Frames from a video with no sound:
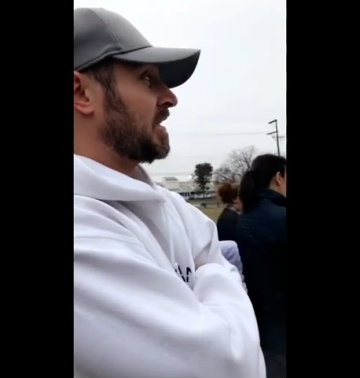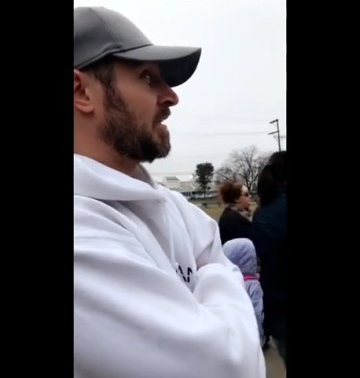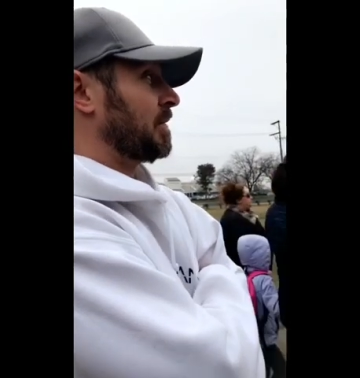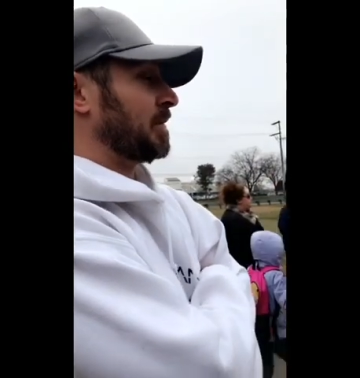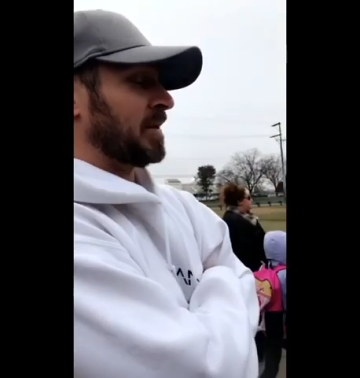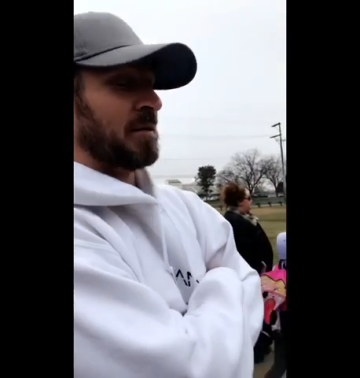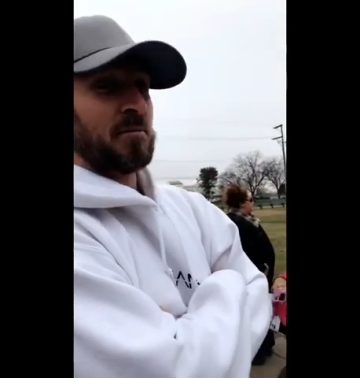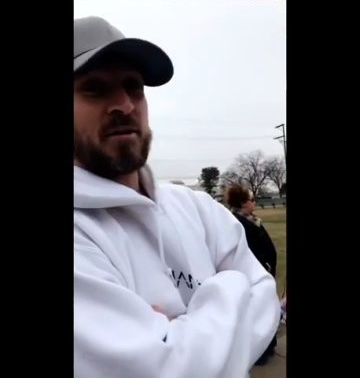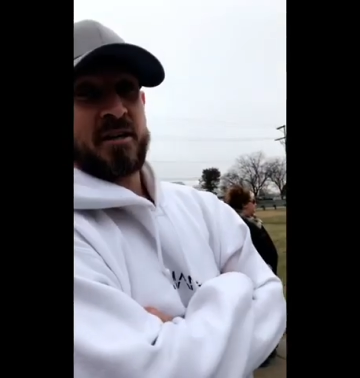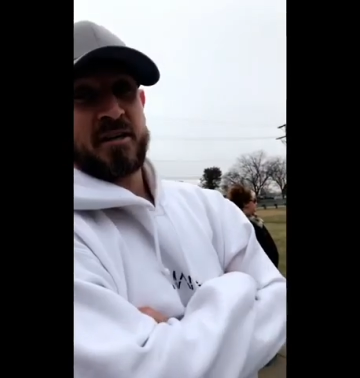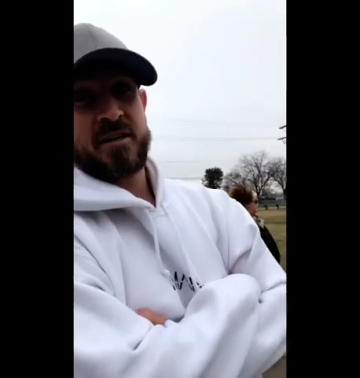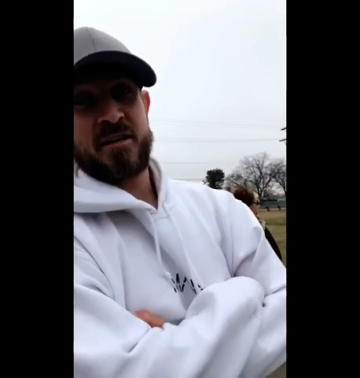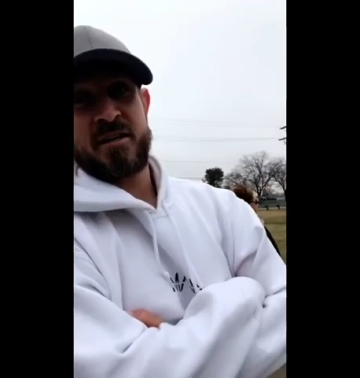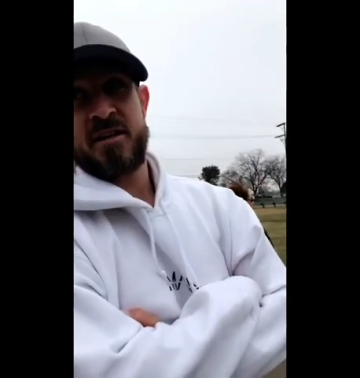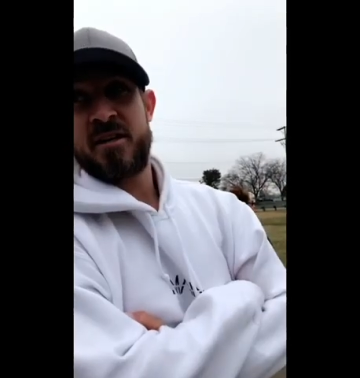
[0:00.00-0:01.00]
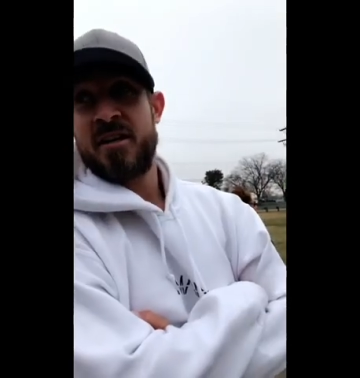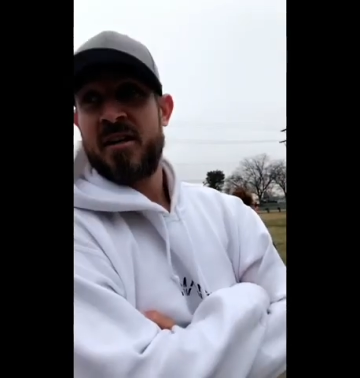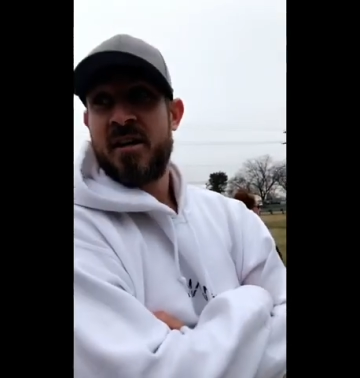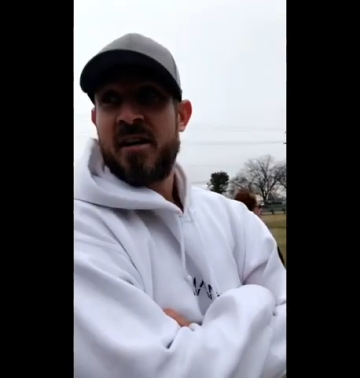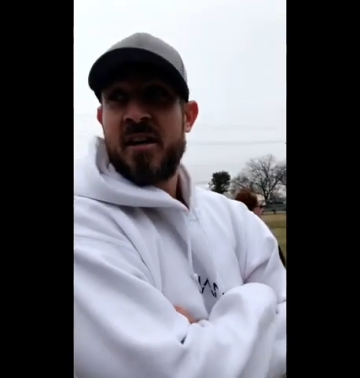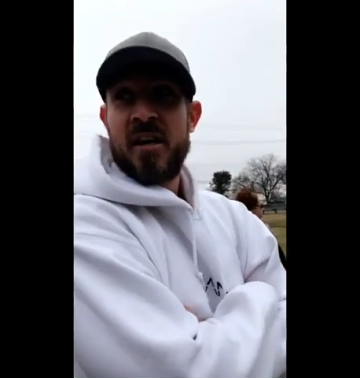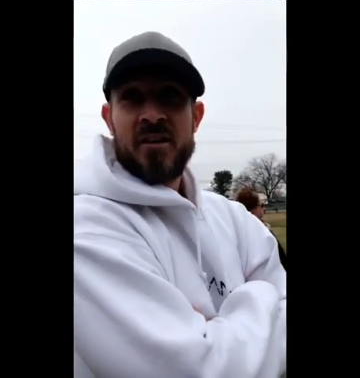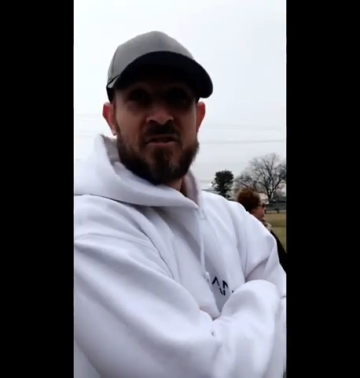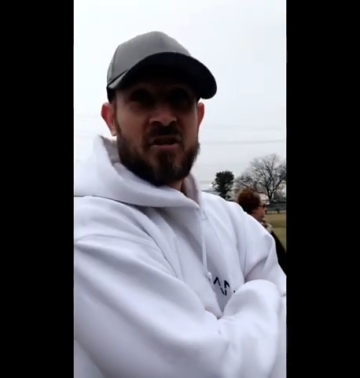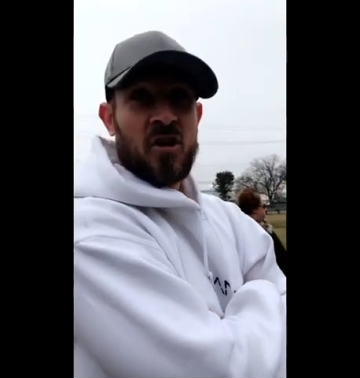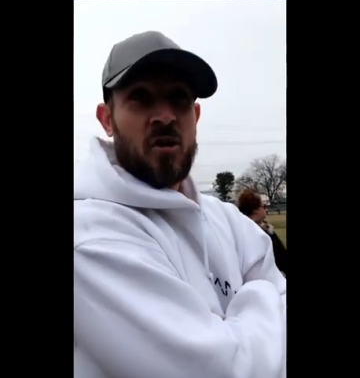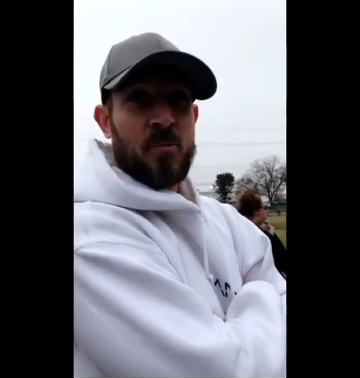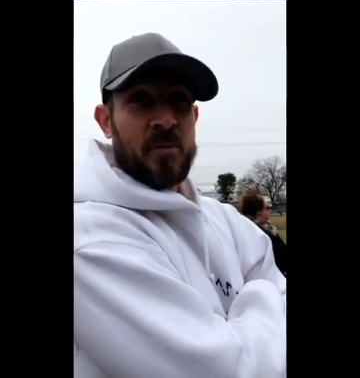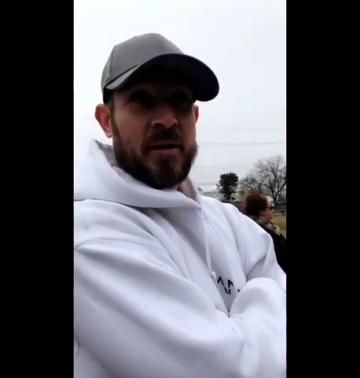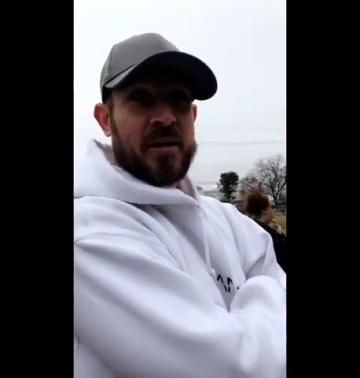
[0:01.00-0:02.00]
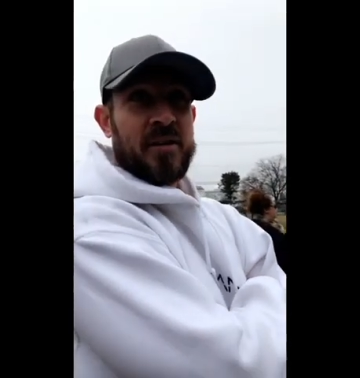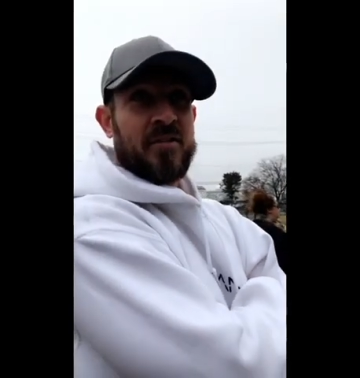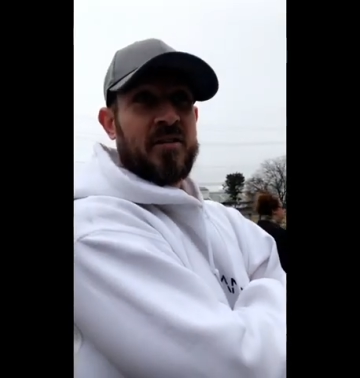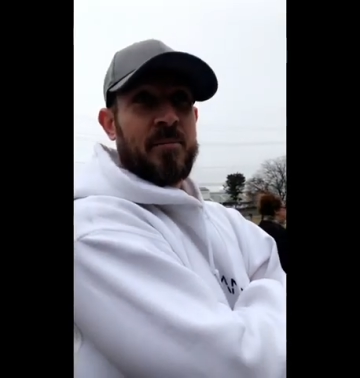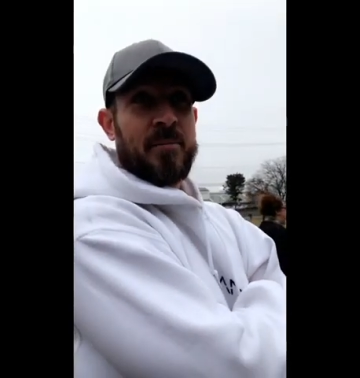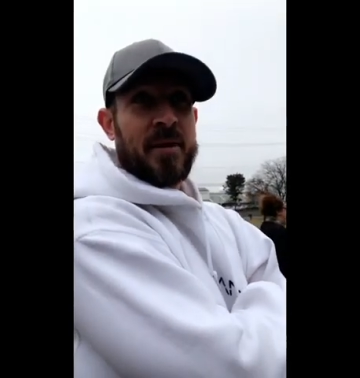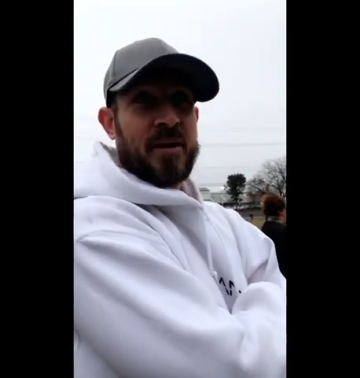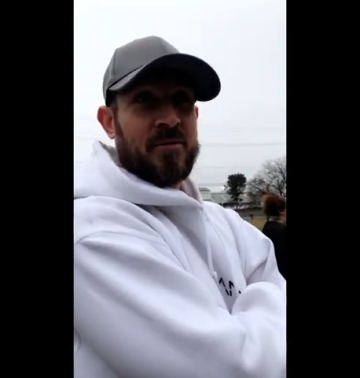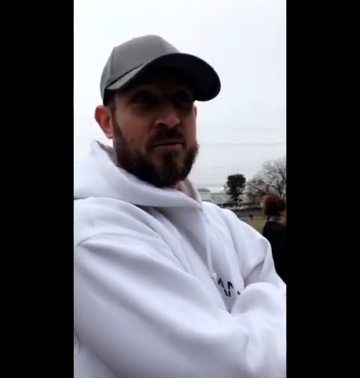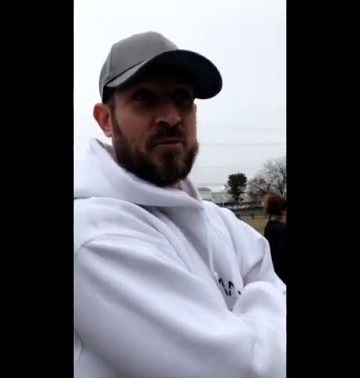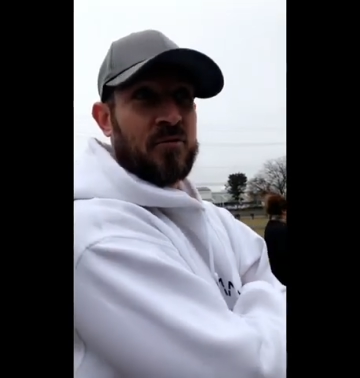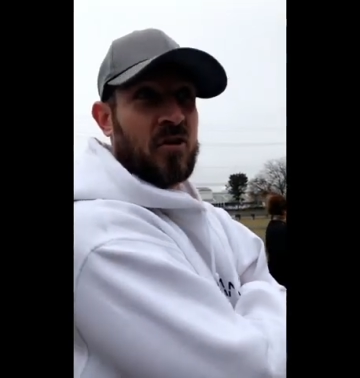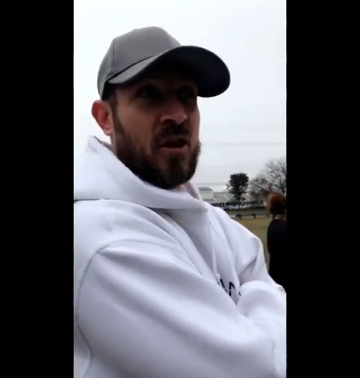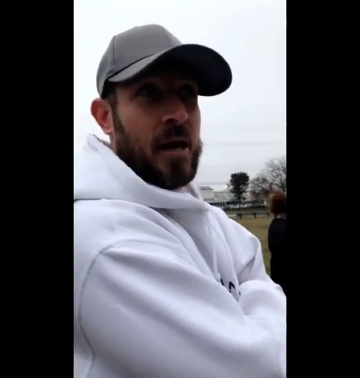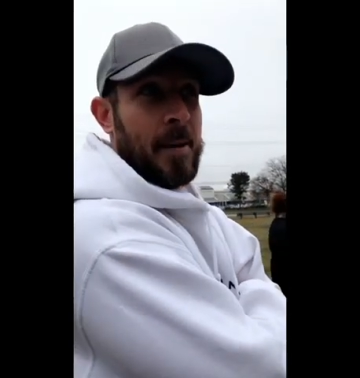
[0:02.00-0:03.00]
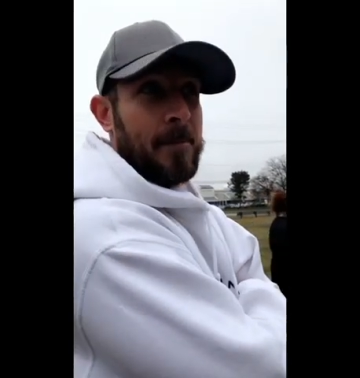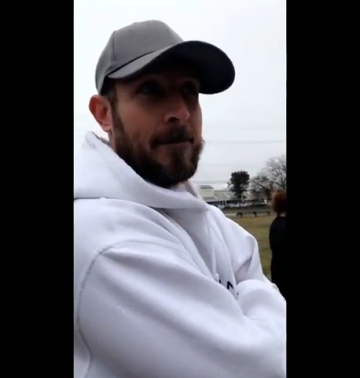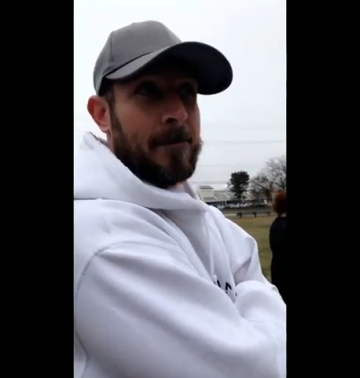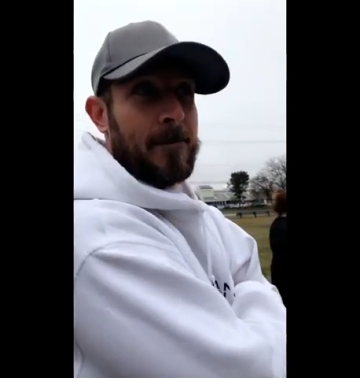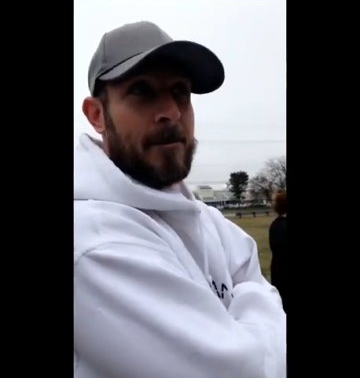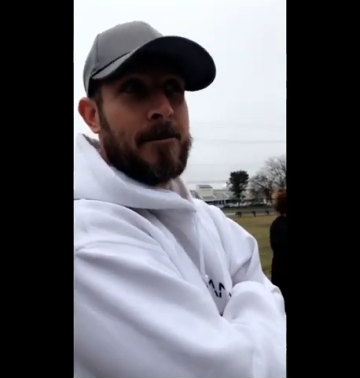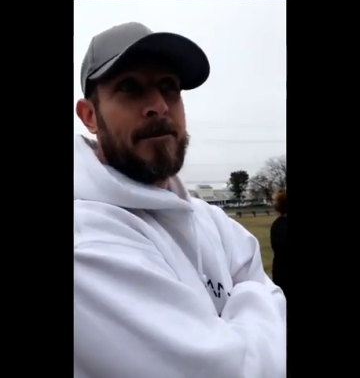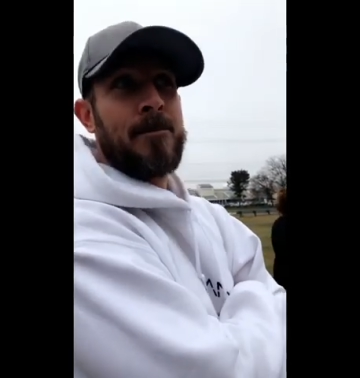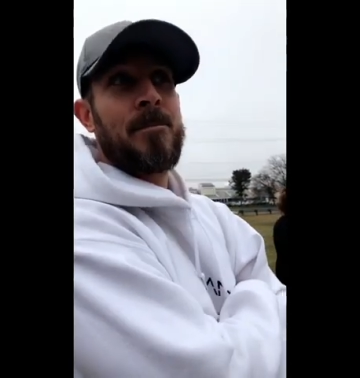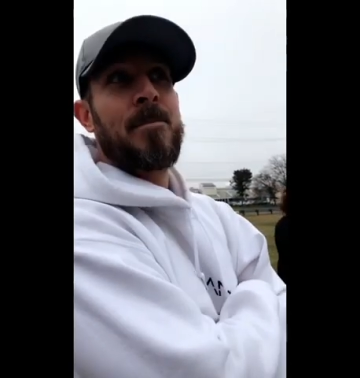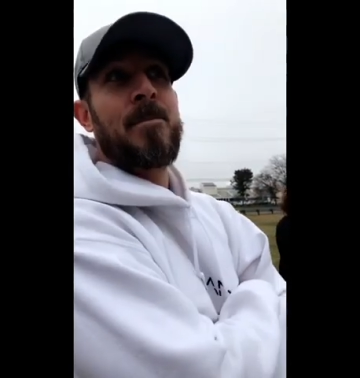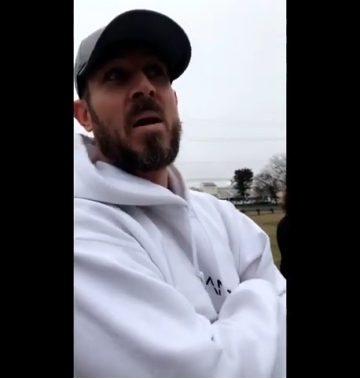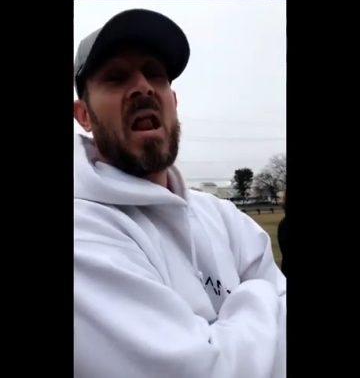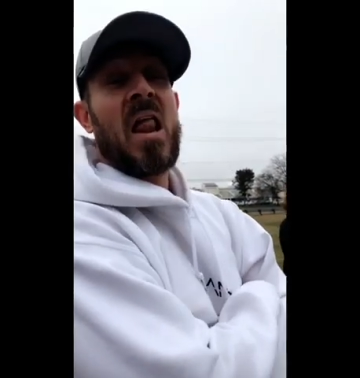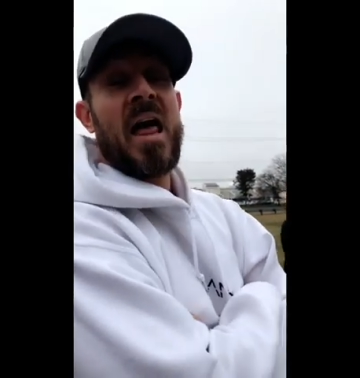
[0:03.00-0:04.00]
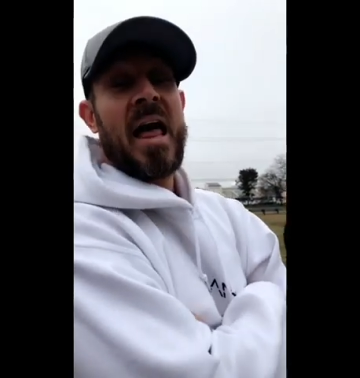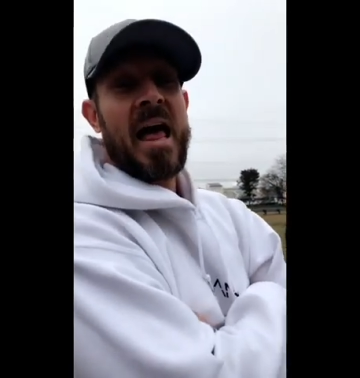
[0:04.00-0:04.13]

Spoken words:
And I'm like, eternally sent back through time. But I